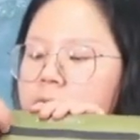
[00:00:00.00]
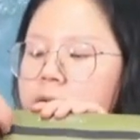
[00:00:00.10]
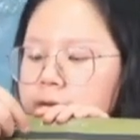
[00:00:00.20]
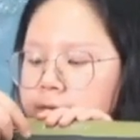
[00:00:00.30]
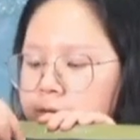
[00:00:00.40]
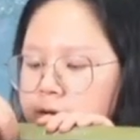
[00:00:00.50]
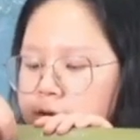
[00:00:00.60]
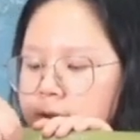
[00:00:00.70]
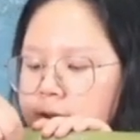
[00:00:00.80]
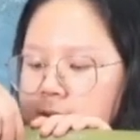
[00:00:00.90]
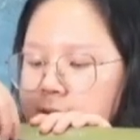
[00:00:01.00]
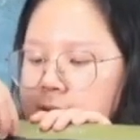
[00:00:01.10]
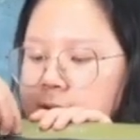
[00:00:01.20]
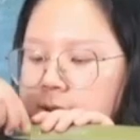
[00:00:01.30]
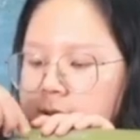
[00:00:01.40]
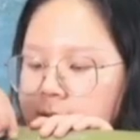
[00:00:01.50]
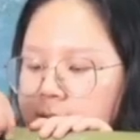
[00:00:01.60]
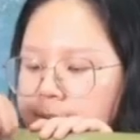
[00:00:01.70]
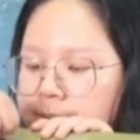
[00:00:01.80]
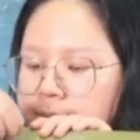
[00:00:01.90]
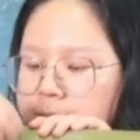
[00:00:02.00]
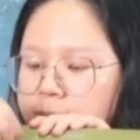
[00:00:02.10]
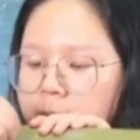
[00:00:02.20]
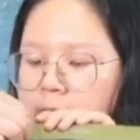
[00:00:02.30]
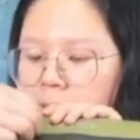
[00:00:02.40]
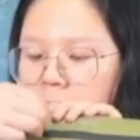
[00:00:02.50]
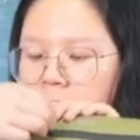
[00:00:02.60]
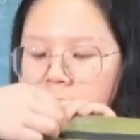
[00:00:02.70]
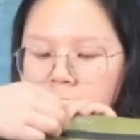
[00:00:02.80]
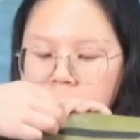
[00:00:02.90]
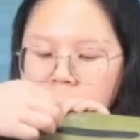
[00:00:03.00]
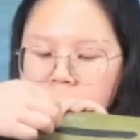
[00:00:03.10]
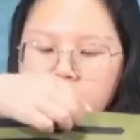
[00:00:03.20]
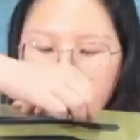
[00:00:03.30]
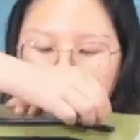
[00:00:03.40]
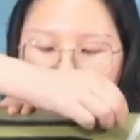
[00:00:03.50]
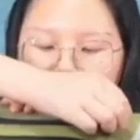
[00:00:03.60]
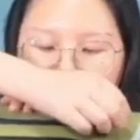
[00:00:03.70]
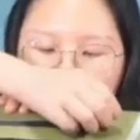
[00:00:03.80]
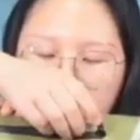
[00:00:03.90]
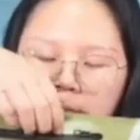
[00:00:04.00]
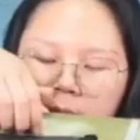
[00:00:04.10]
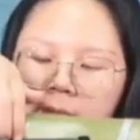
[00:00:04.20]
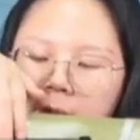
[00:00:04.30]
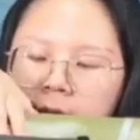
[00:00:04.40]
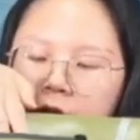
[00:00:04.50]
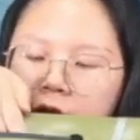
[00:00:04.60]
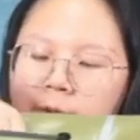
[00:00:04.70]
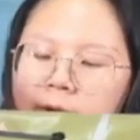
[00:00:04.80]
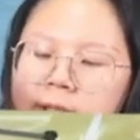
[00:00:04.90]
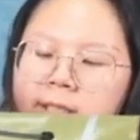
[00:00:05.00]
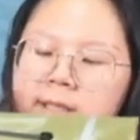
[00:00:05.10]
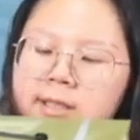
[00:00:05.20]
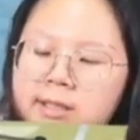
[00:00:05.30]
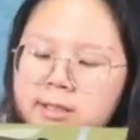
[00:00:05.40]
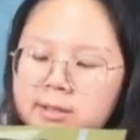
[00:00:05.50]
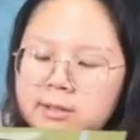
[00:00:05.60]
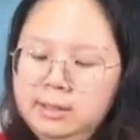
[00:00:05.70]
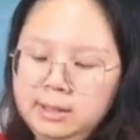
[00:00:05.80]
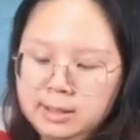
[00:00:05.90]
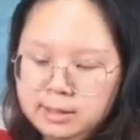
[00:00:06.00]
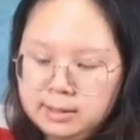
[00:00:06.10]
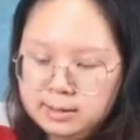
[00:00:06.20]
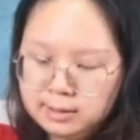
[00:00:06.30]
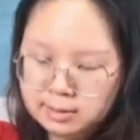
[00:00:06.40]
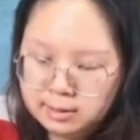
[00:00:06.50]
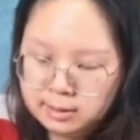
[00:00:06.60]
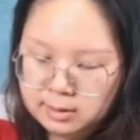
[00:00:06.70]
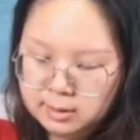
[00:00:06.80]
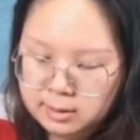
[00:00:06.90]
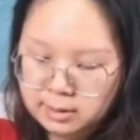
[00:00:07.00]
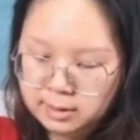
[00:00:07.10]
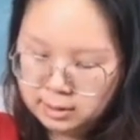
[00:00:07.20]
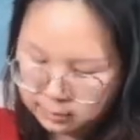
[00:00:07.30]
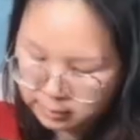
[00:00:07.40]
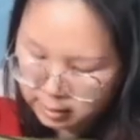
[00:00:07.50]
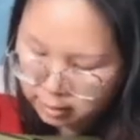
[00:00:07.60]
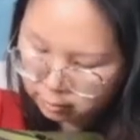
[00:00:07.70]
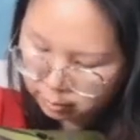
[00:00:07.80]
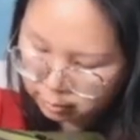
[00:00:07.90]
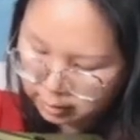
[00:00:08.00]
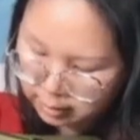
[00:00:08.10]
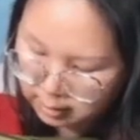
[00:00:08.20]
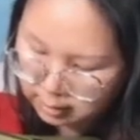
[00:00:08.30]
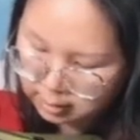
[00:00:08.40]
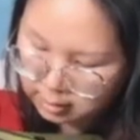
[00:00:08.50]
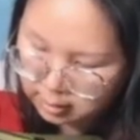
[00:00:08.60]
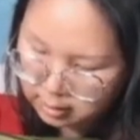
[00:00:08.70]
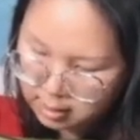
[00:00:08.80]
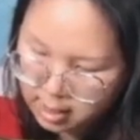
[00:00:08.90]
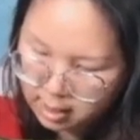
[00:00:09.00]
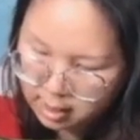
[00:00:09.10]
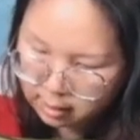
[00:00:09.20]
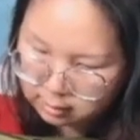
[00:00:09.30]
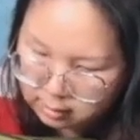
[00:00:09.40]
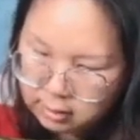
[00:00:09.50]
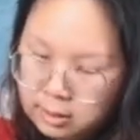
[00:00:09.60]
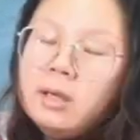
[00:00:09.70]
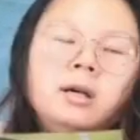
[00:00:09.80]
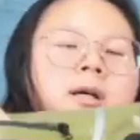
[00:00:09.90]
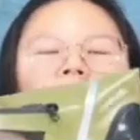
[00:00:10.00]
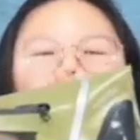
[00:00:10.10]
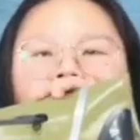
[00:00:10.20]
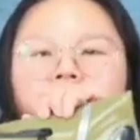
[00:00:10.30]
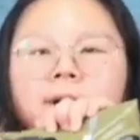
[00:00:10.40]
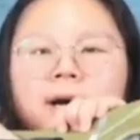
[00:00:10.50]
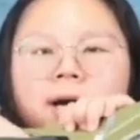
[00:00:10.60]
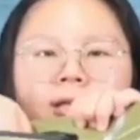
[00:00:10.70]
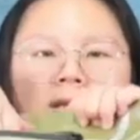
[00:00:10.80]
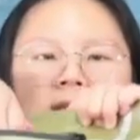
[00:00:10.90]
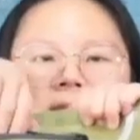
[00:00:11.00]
the front part is um, is a um, mesh pocket here yes is a mesh pocket here and uh, this part